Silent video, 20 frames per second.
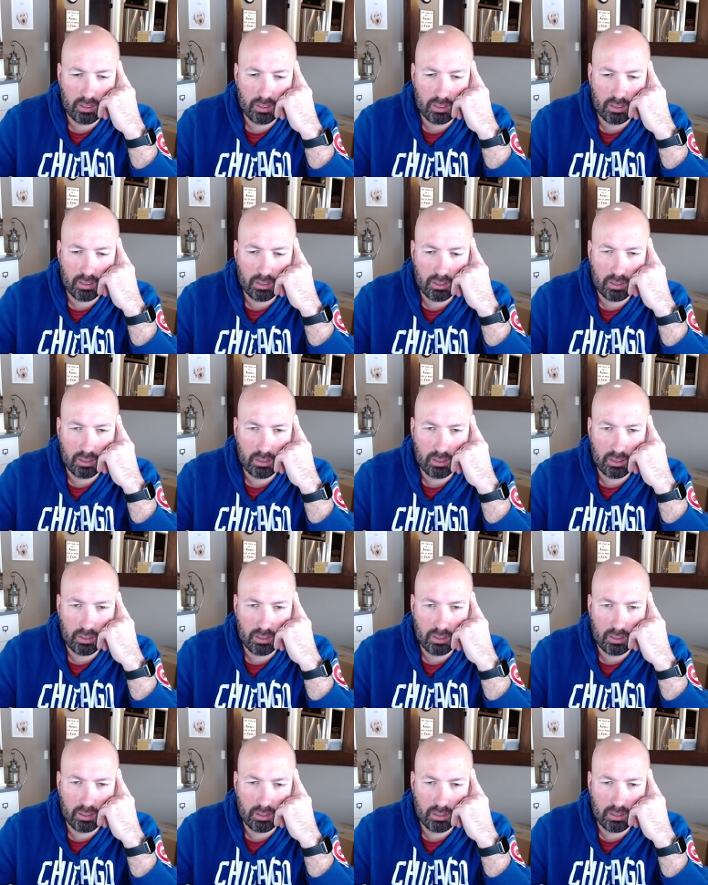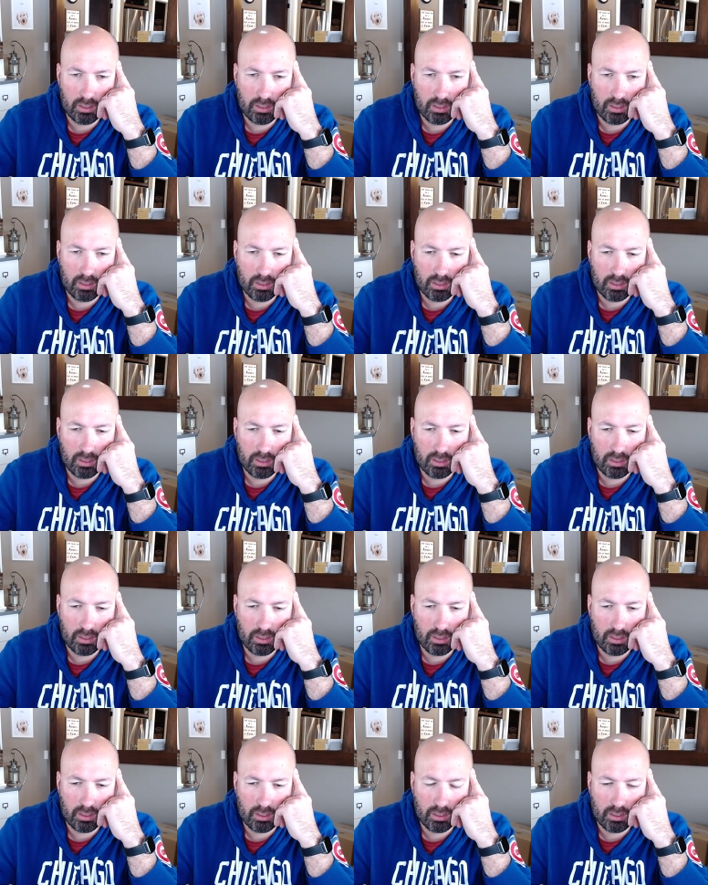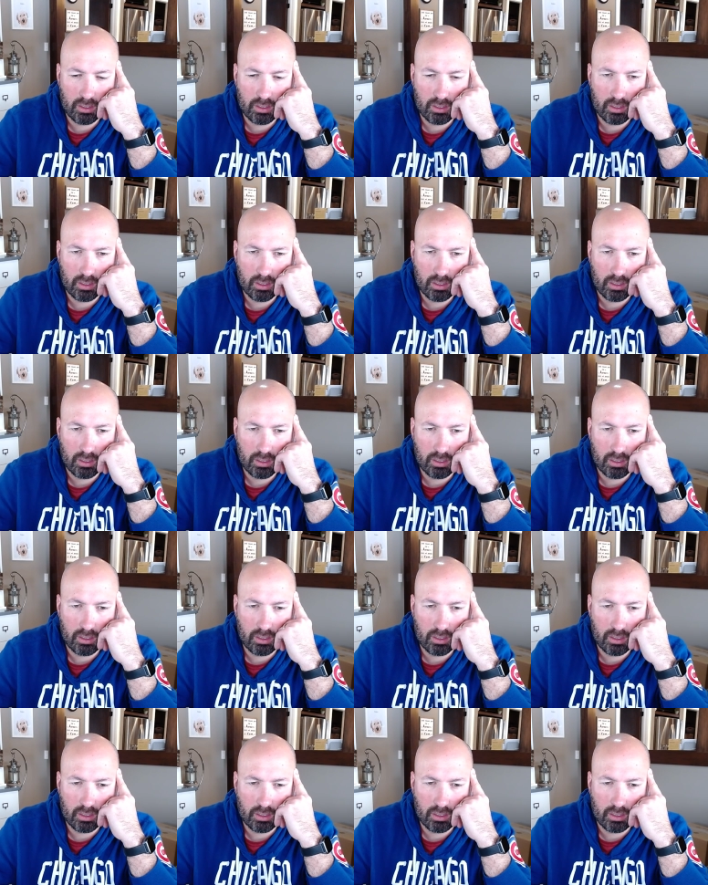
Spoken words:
Nobody speaks.